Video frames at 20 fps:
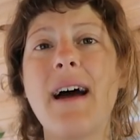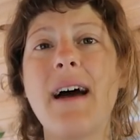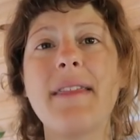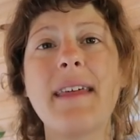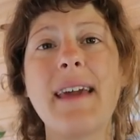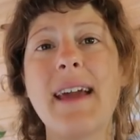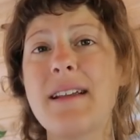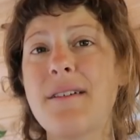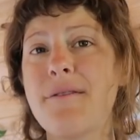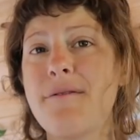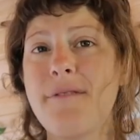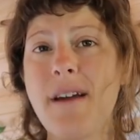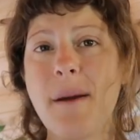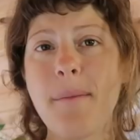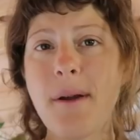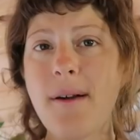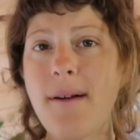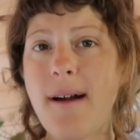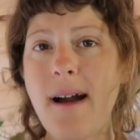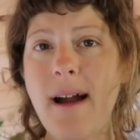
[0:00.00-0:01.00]
at the end of
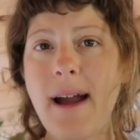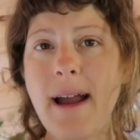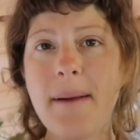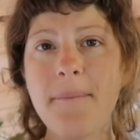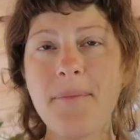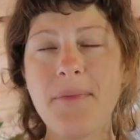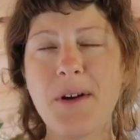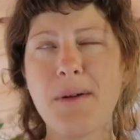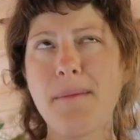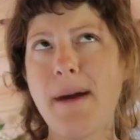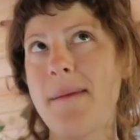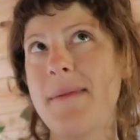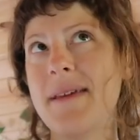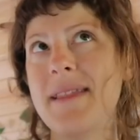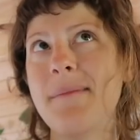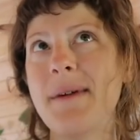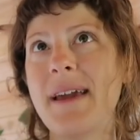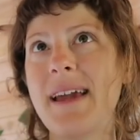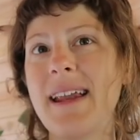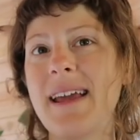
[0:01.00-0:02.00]
February or maybe
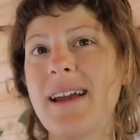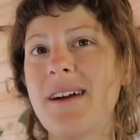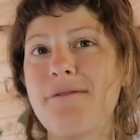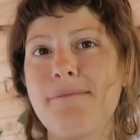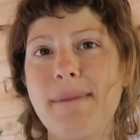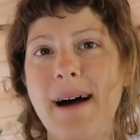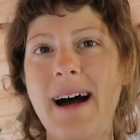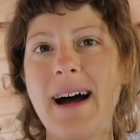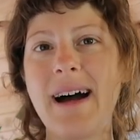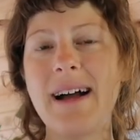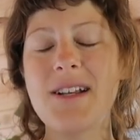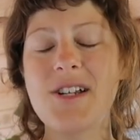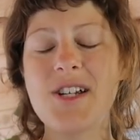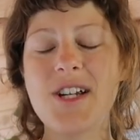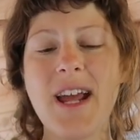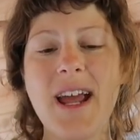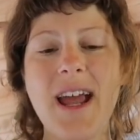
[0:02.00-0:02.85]
the beginning of March.